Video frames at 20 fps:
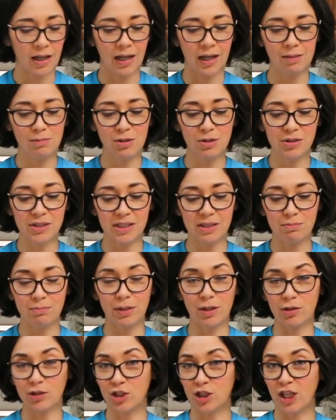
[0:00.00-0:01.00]
I'm using
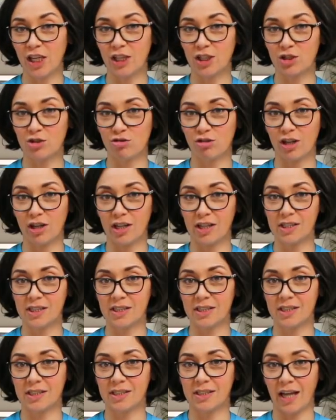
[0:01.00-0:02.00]
milkshake
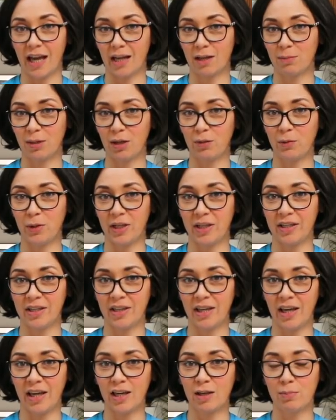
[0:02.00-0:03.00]
straws to stack my wedding
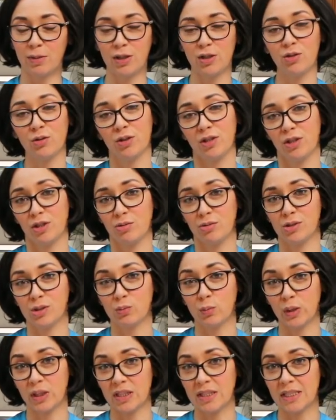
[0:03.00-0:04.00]
cake, but you could
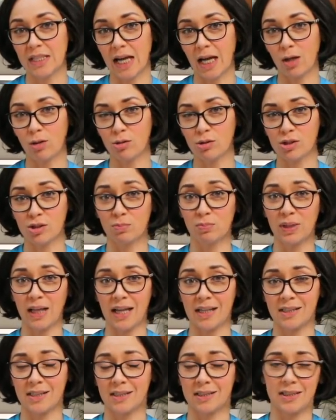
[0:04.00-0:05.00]
use wooden dowels or
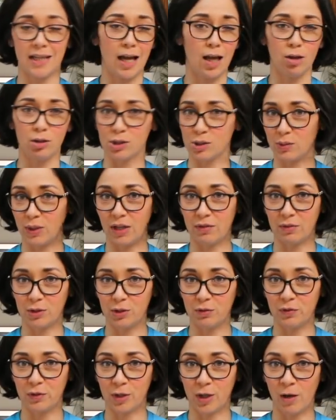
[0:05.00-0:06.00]
plastic dowels, whatever
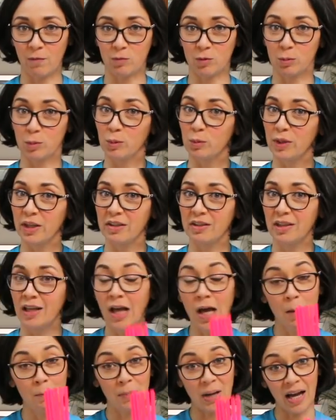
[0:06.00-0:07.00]
you feel comfortable with.
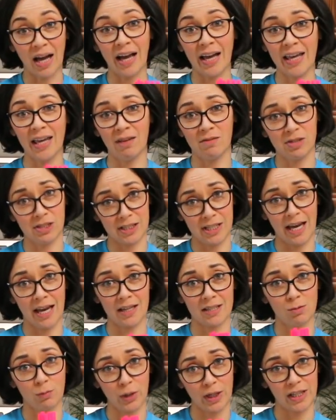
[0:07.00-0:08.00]
But I have
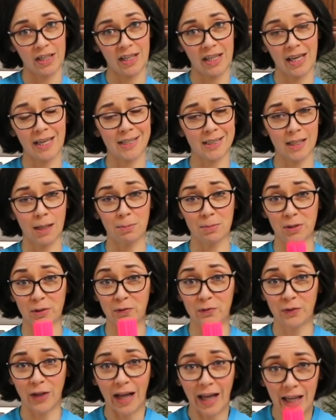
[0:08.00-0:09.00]
stacked wedding cakes up to
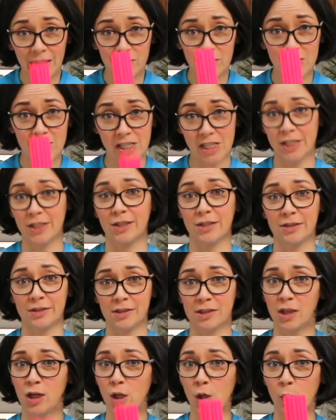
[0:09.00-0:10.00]
five
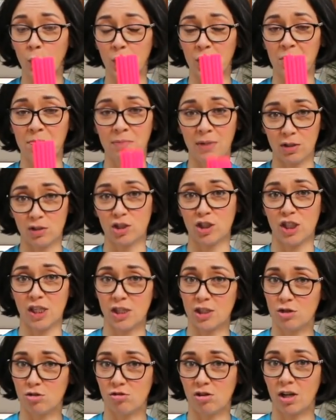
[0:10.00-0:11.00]
tiers with
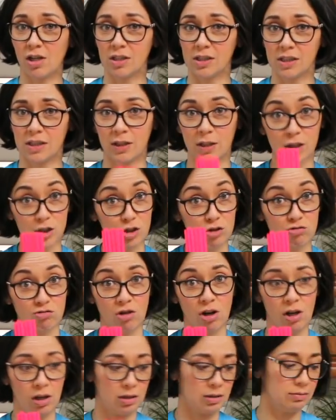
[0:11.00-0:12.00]
milkshake straws. They're
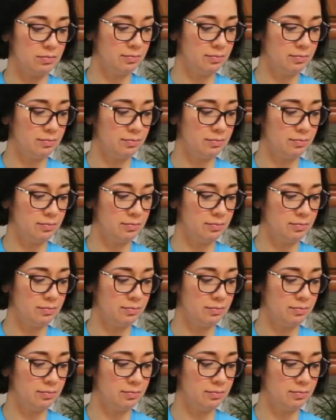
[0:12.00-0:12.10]
strong.